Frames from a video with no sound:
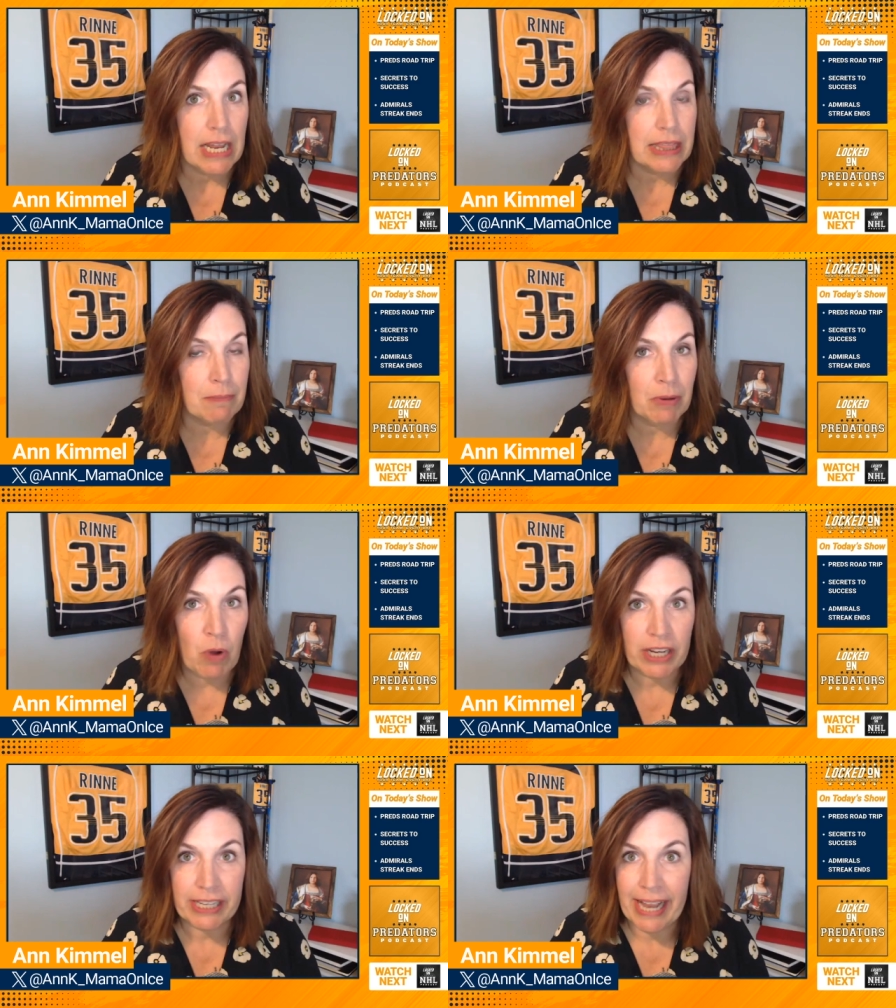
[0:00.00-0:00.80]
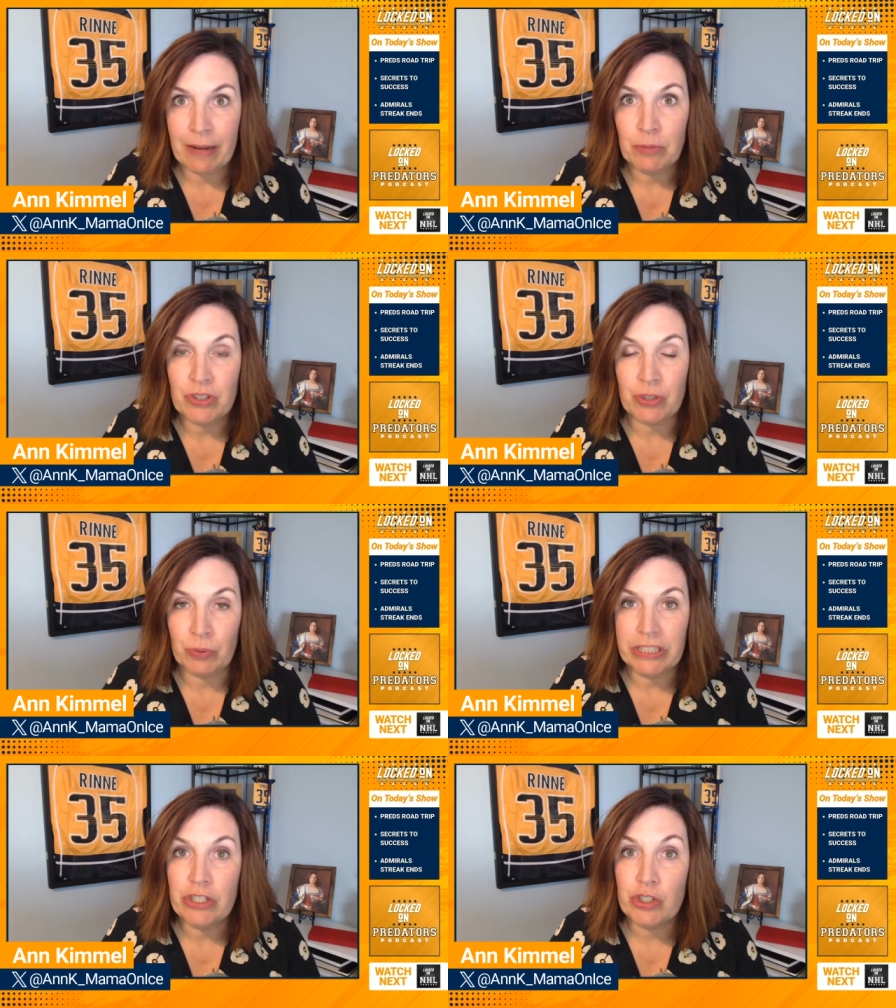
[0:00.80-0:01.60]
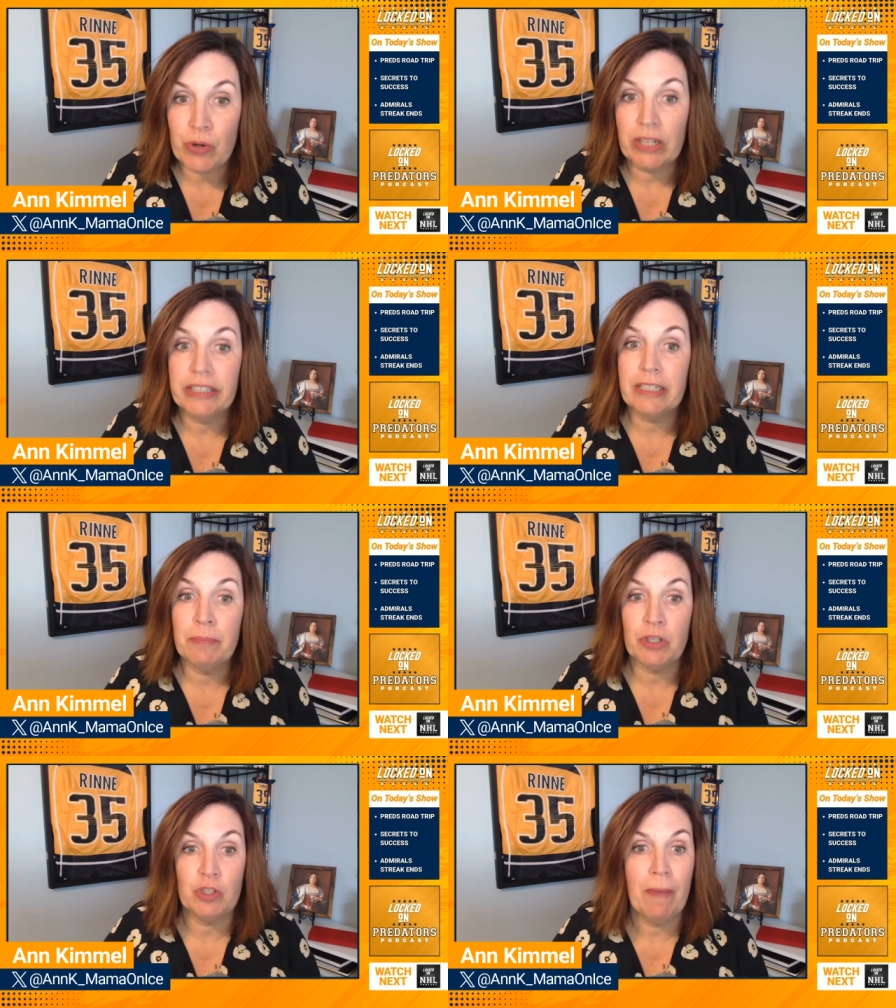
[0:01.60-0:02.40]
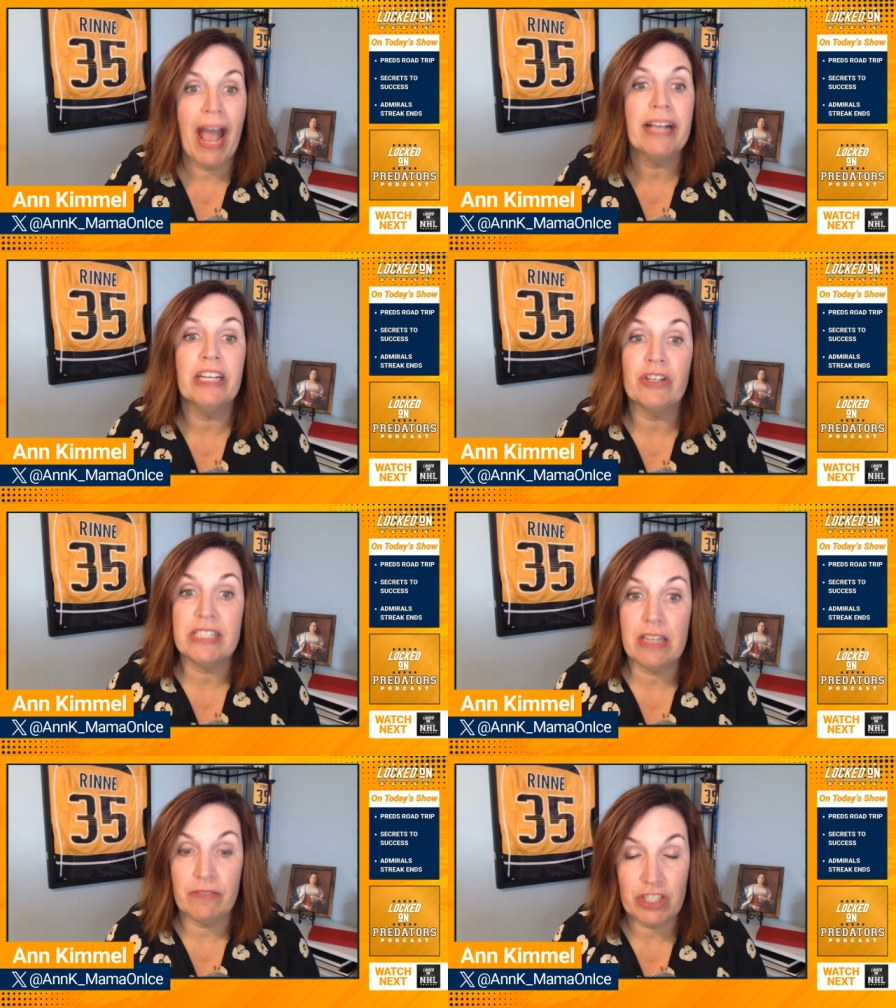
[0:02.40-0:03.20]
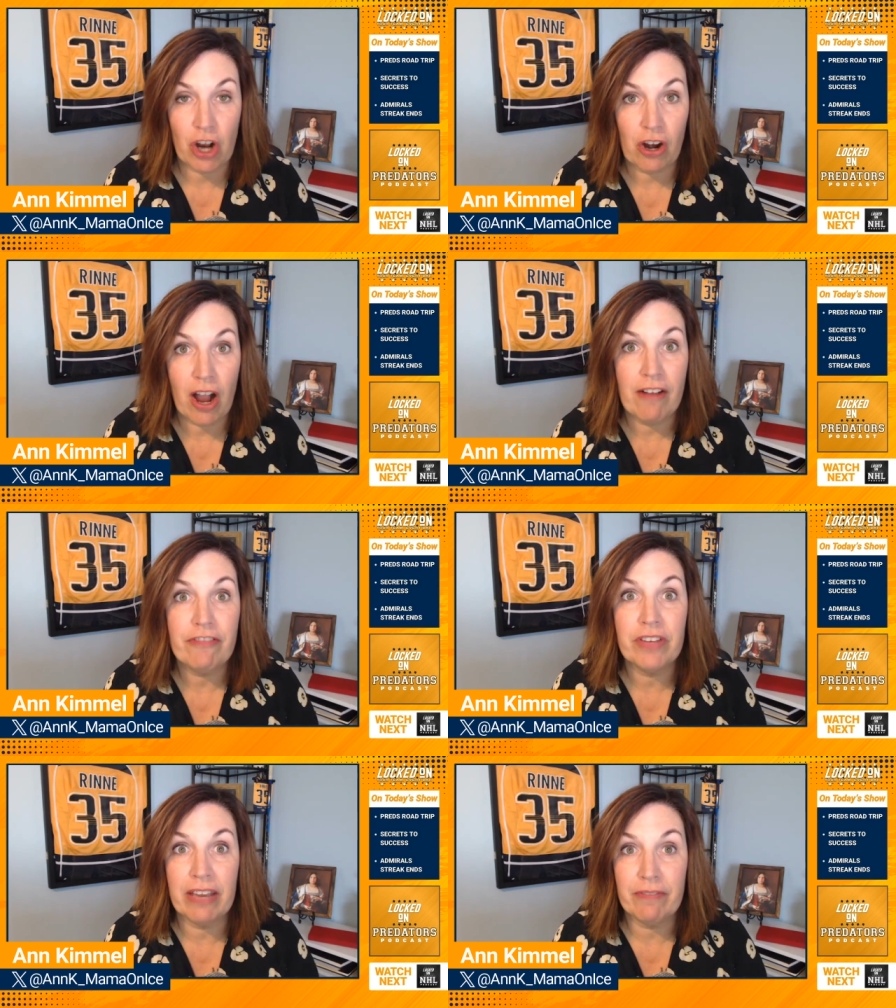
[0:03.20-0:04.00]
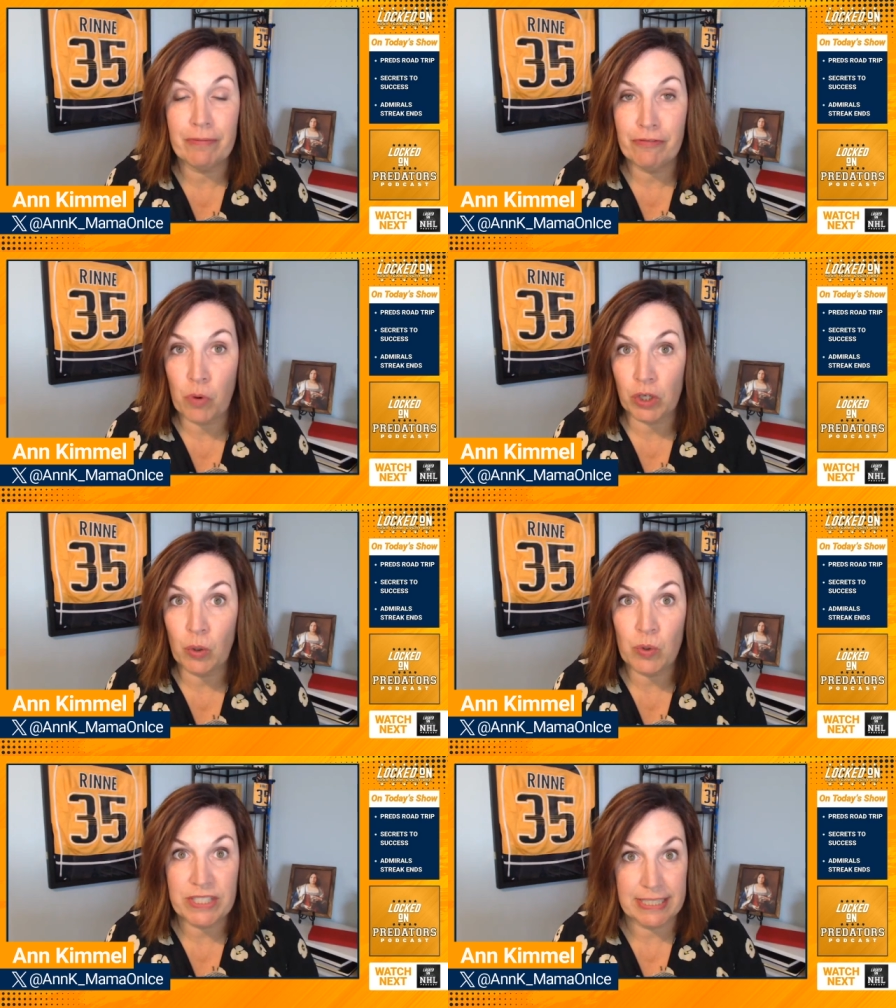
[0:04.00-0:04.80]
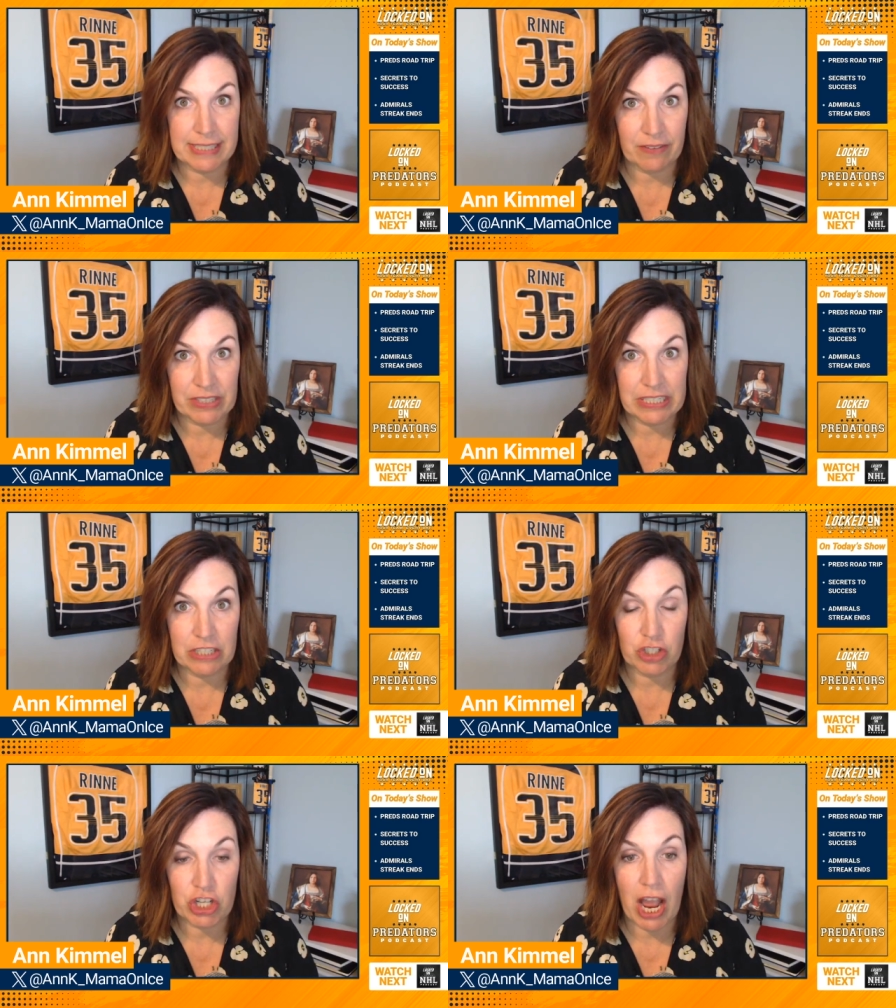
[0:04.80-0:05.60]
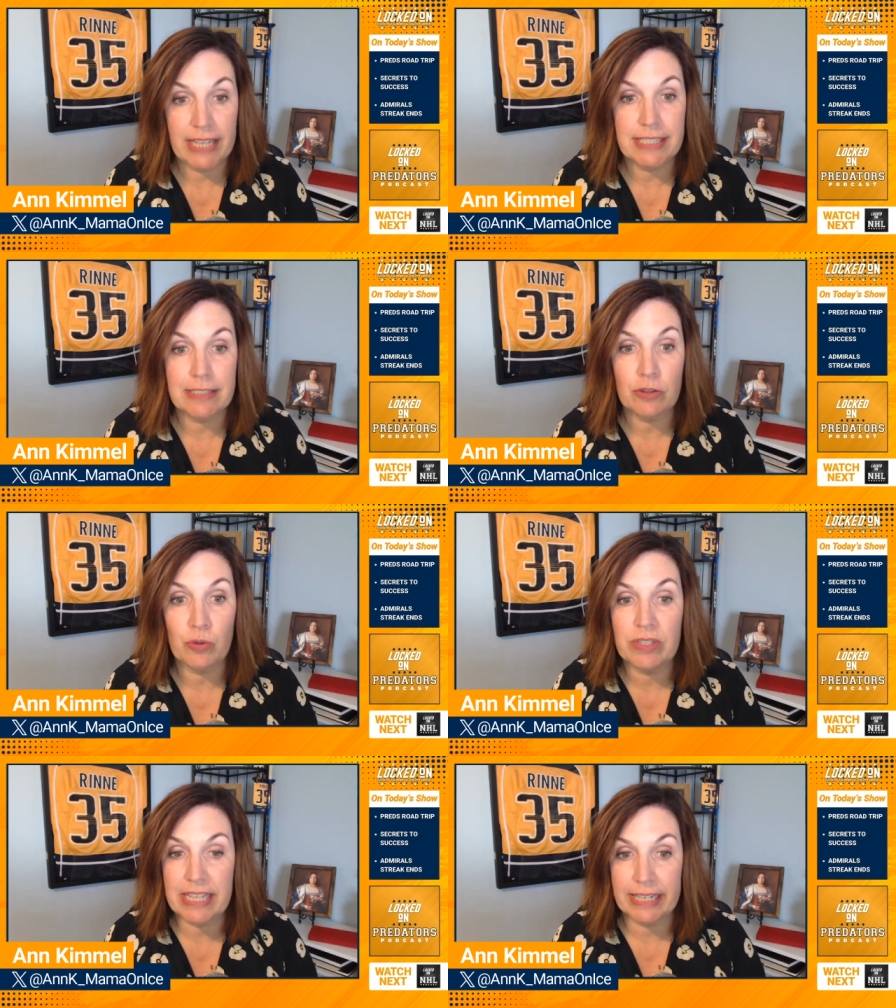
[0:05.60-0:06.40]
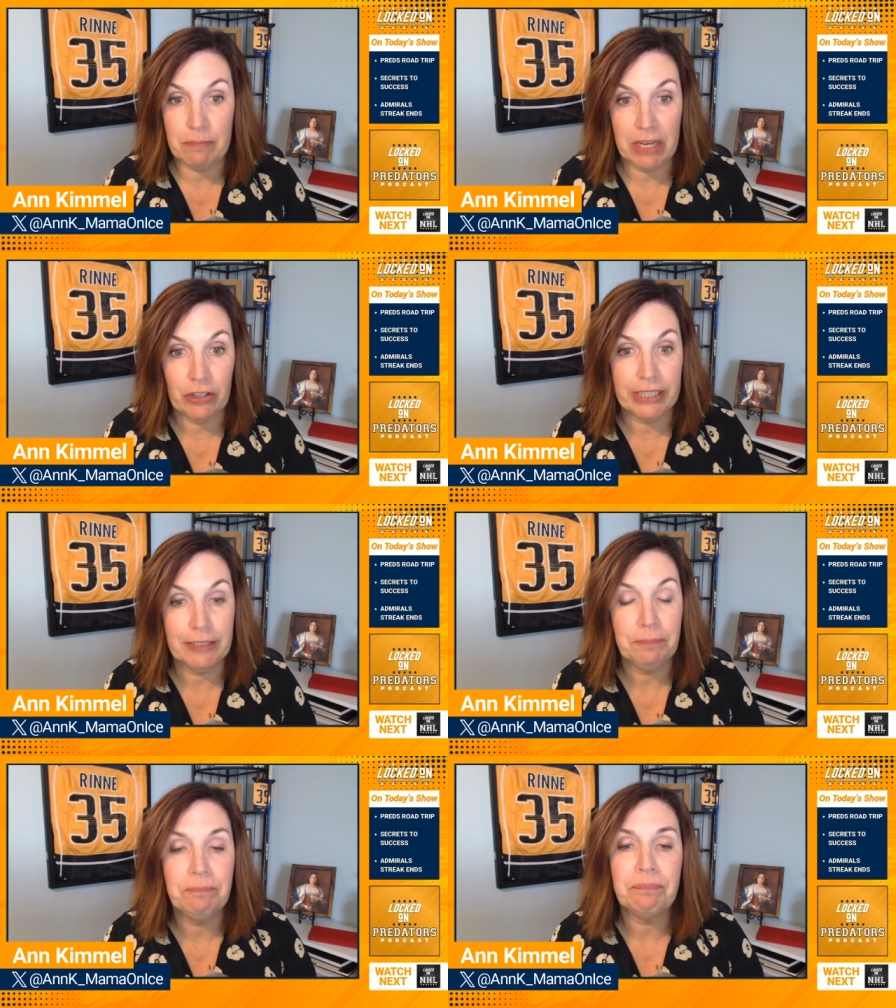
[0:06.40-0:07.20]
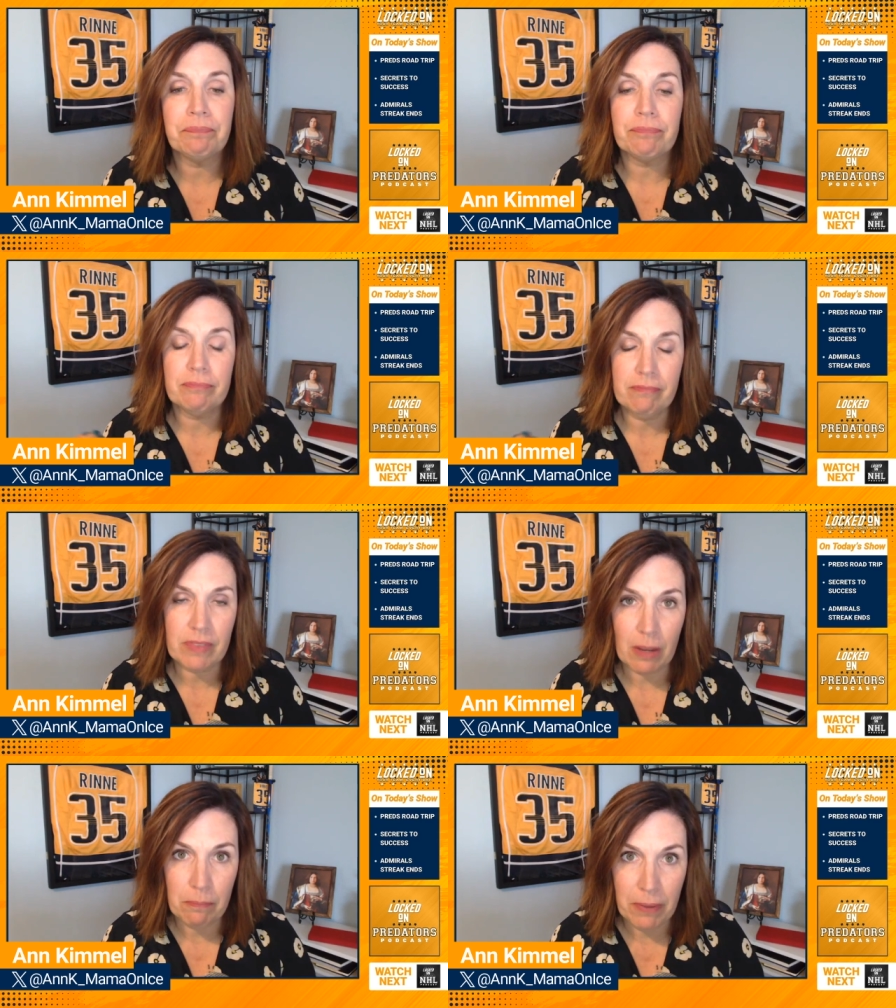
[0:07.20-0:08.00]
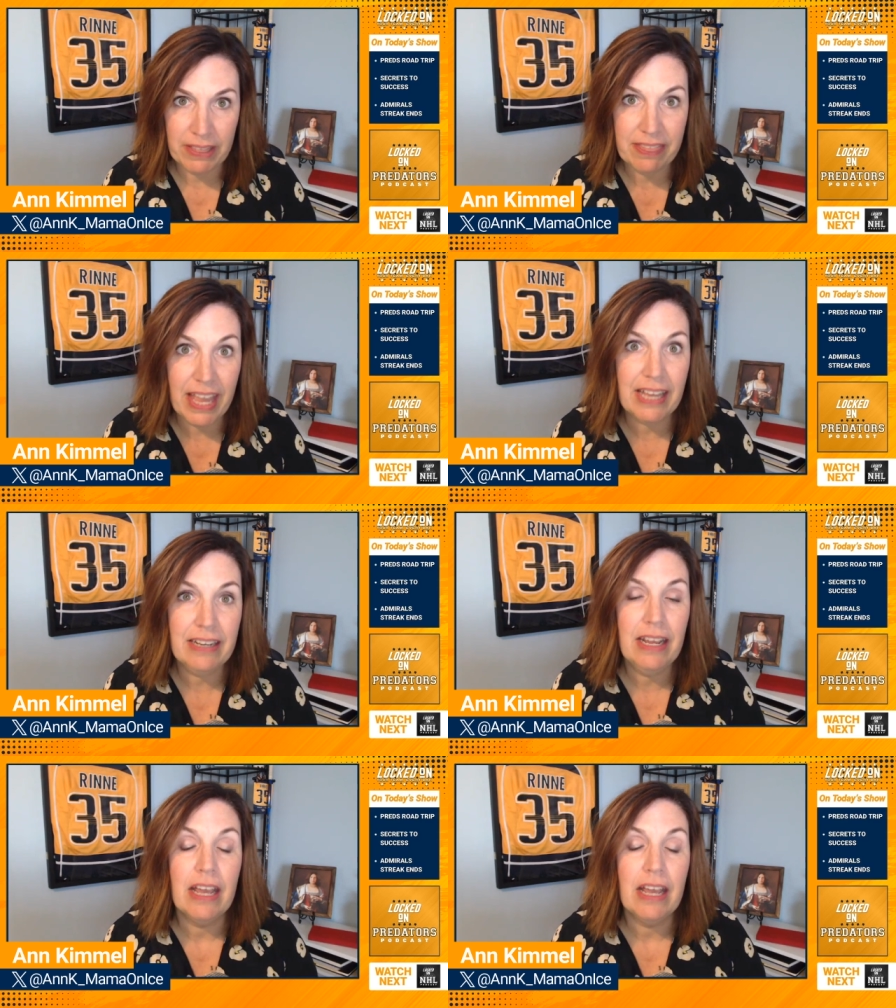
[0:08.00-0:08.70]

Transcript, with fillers: the Milwaukee Admirals are really struggling to push back. Yaroslav Askarov gave up four goals on 17 shots through the second period. But then